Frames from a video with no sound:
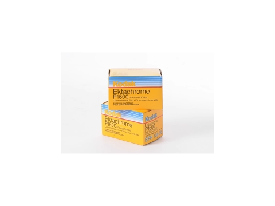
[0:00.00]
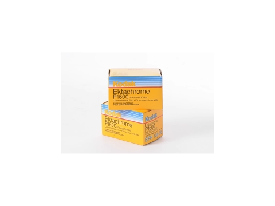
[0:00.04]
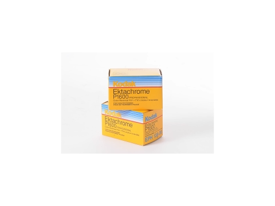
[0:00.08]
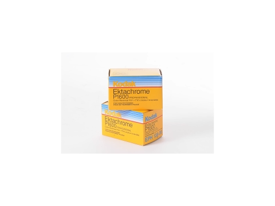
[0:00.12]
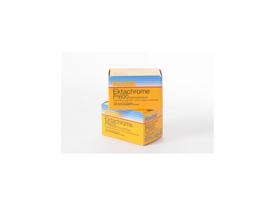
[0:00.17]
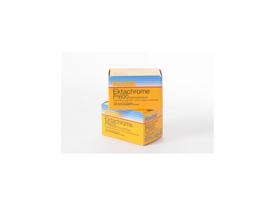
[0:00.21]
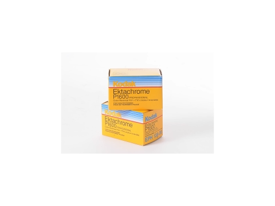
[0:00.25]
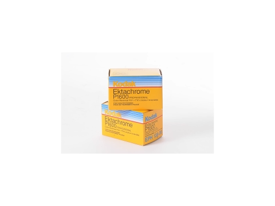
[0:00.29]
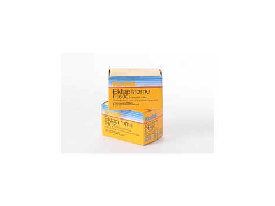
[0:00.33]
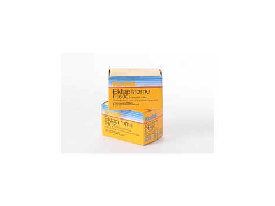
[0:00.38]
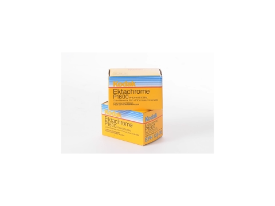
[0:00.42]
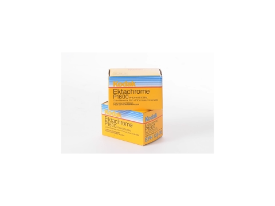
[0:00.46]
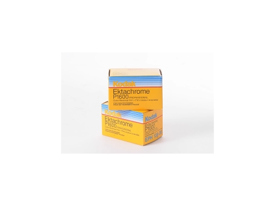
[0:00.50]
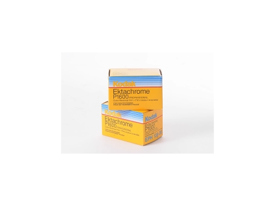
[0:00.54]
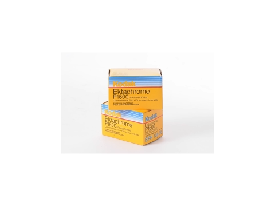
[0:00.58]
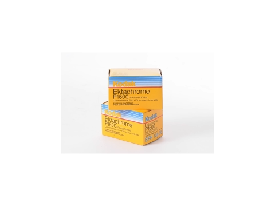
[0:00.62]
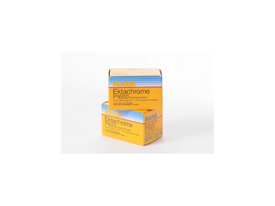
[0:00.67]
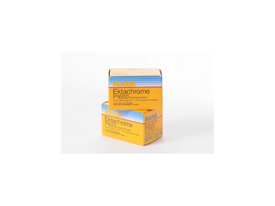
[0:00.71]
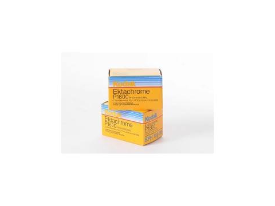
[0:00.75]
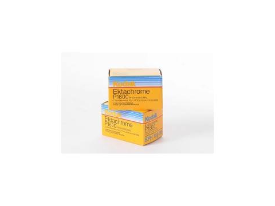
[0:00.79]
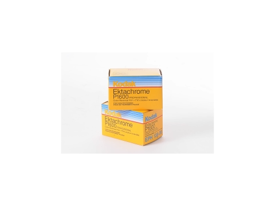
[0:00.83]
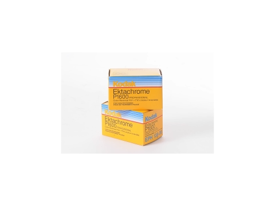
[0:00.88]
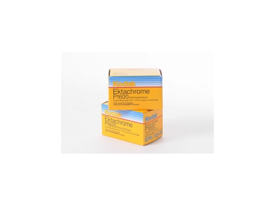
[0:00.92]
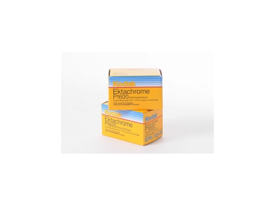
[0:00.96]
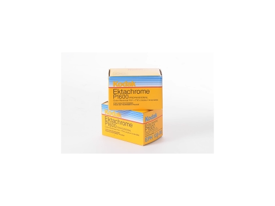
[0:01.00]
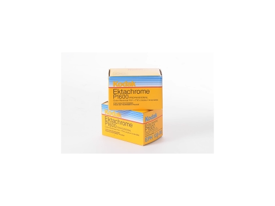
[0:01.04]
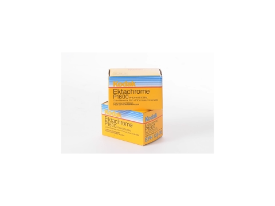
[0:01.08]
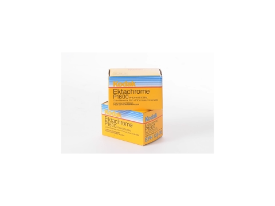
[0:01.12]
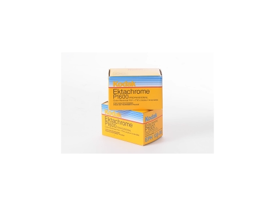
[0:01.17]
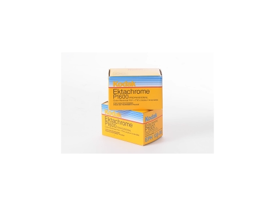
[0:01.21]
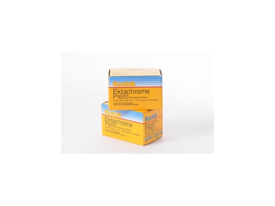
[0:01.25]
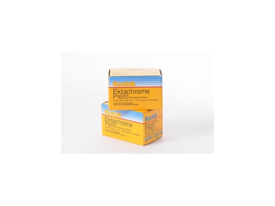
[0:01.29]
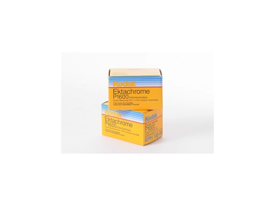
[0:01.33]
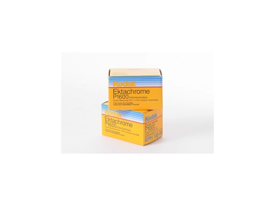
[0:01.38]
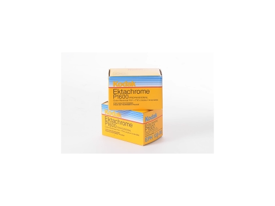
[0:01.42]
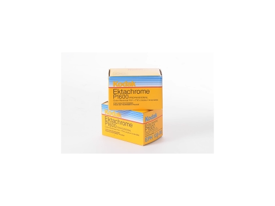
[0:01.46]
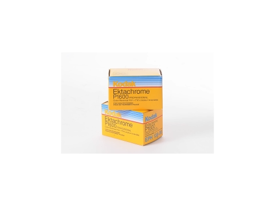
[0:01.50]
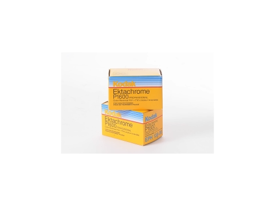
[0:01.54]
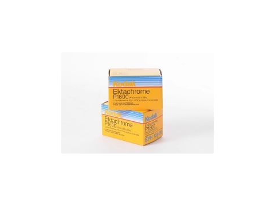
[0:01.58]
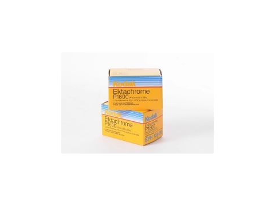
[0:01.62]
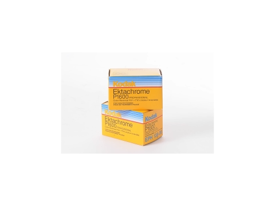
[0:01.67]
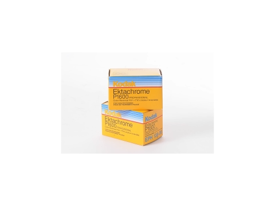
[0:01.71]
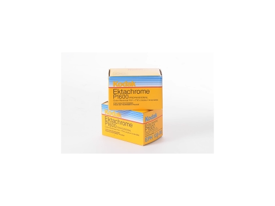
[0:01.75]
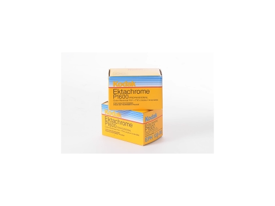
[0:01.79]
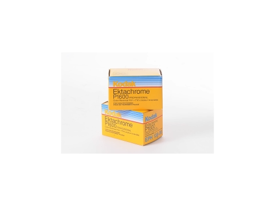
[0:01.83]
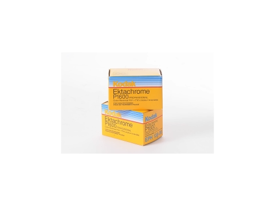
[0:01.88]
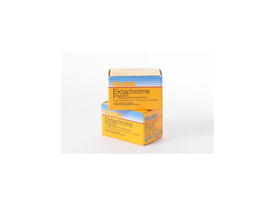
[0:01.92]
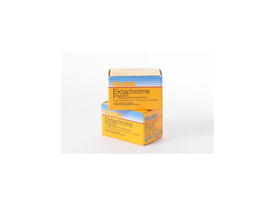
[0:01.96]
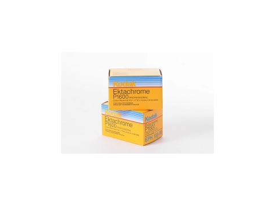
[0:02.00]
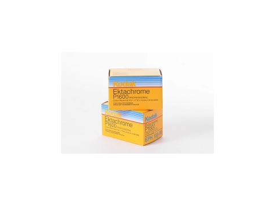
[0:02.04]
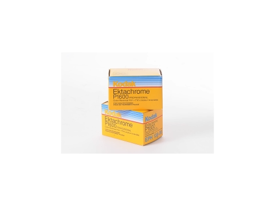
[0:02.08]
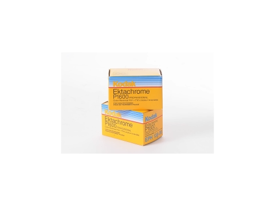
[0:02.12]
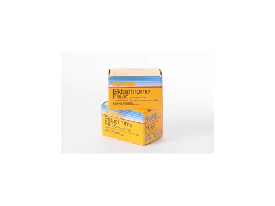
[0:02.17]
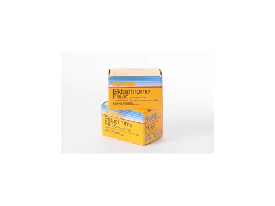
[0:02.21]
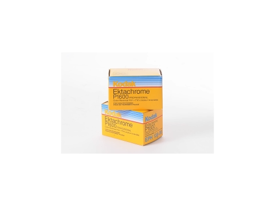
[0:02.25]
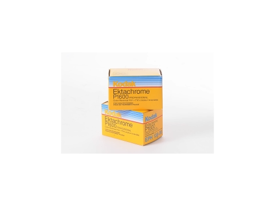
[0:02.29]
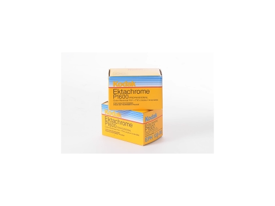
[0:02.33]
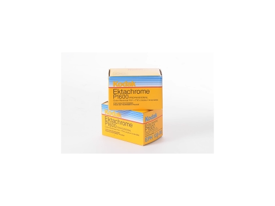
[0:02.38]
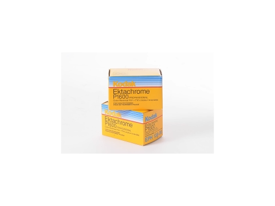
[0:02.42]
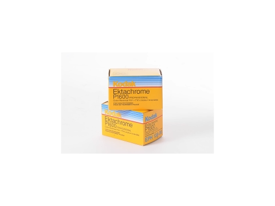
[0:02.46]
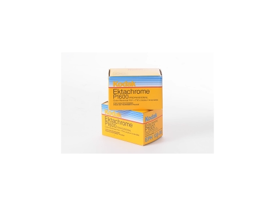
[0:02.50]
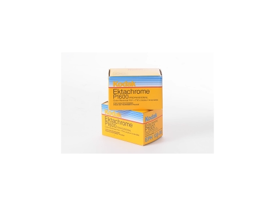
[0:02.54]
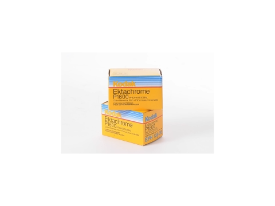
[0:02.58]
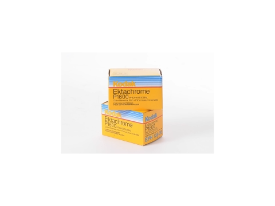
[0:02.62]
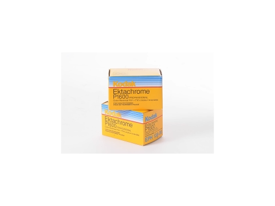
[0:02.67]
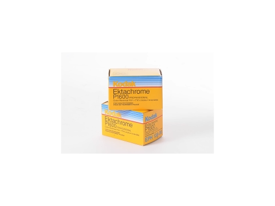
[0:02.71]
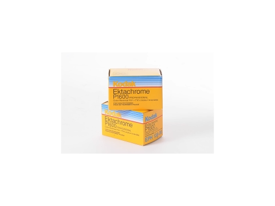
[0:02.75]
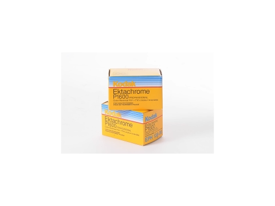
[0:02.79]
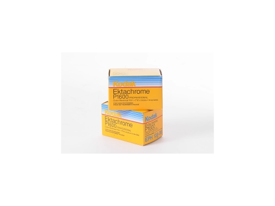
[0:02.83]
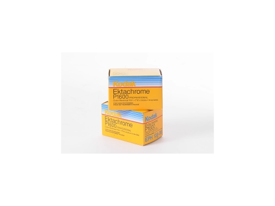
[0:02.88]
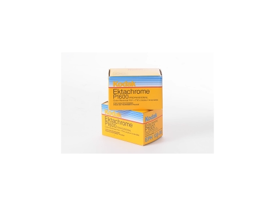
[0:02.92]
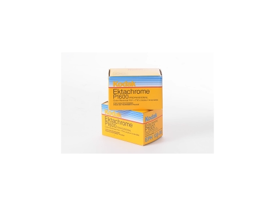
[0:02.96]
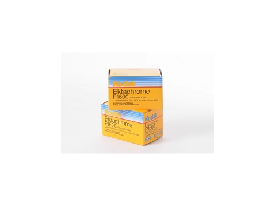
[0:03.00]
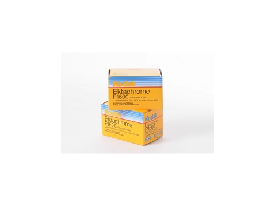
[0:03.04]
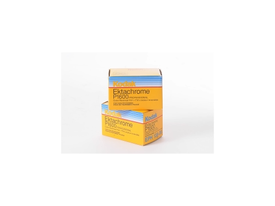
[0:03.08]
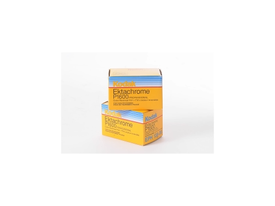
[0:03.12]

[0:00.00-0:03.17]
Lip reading: Nobody's mouth can be seen.